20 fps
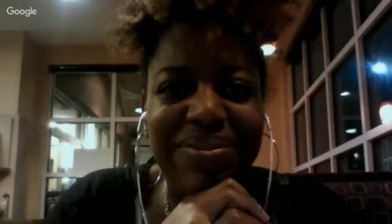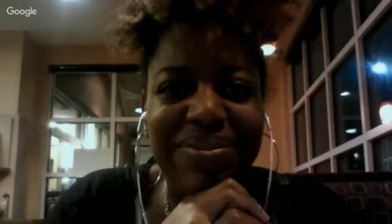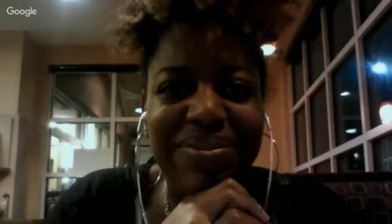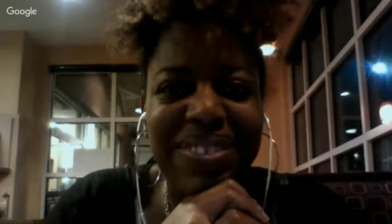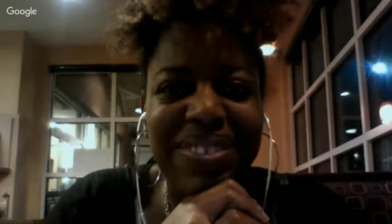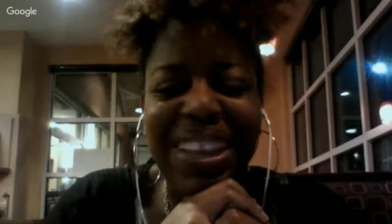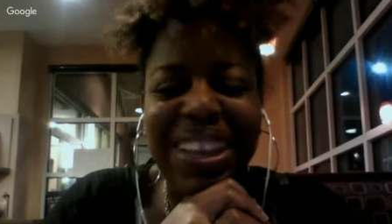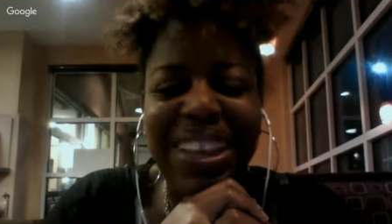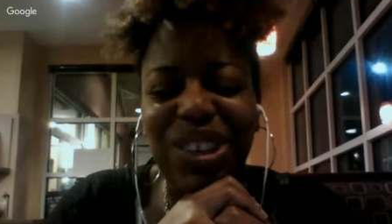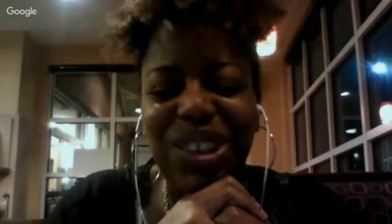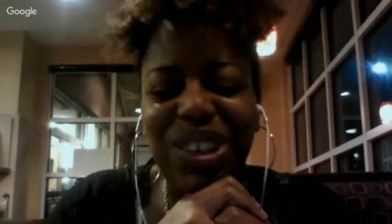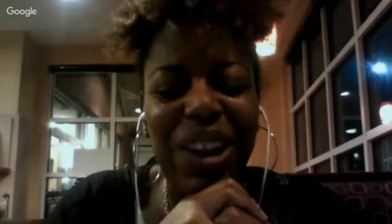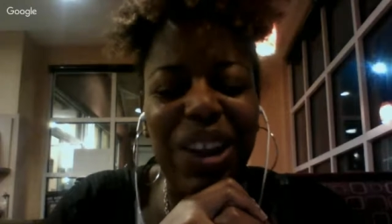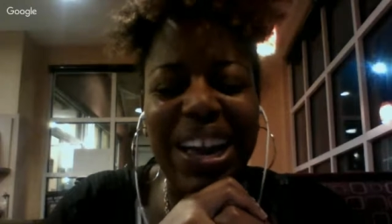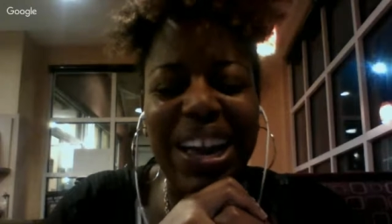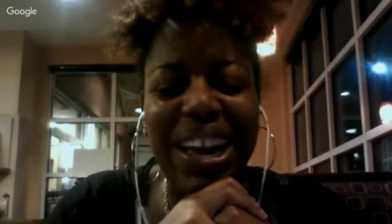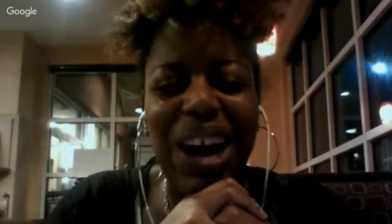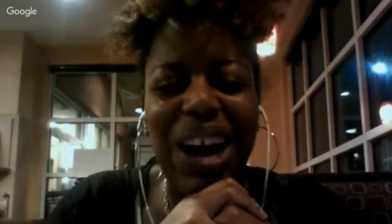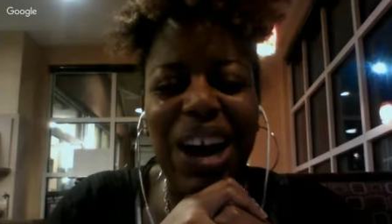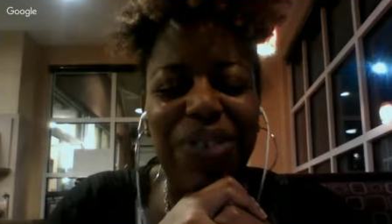that's all I
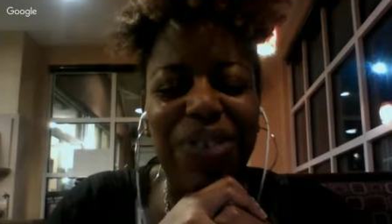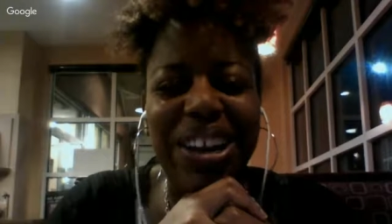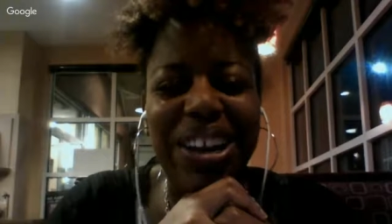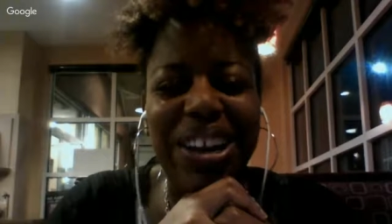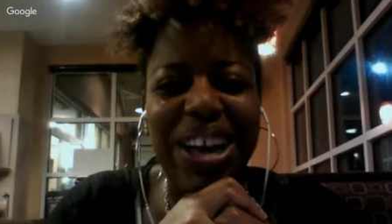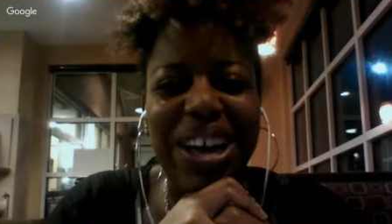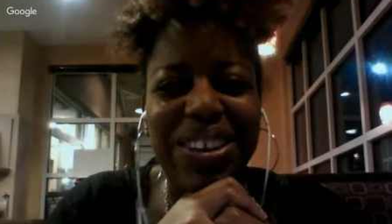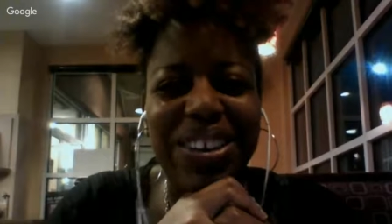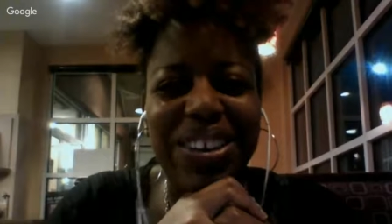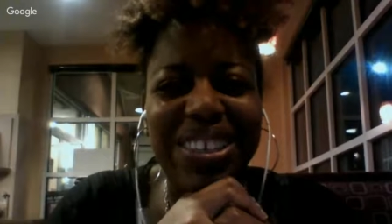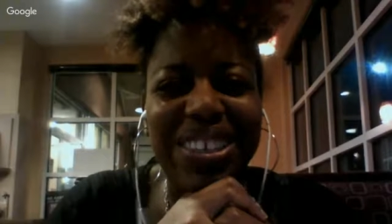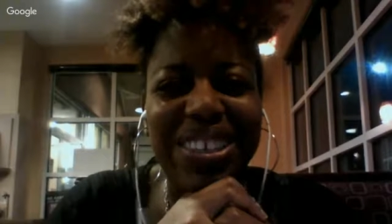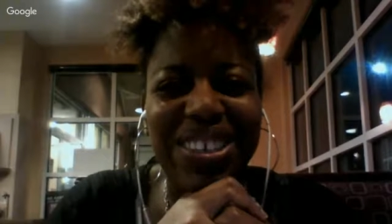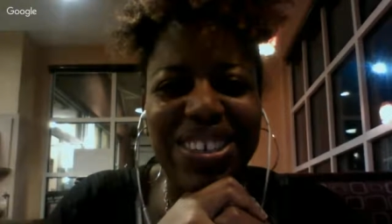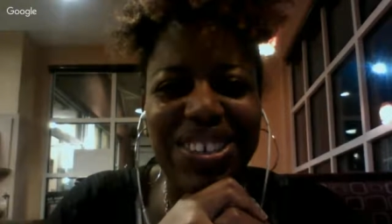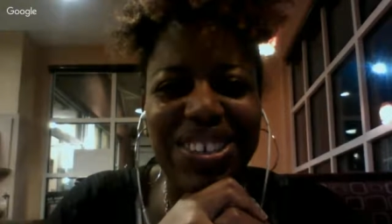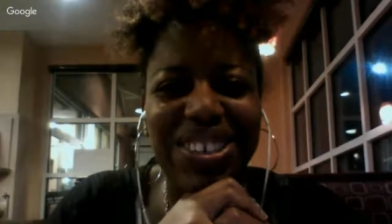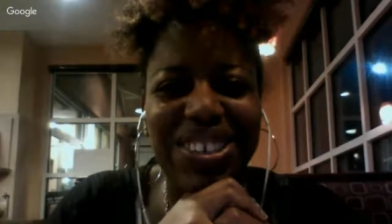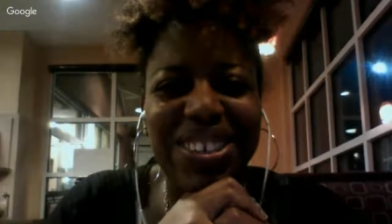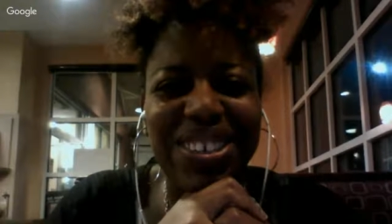got right now, Letitia.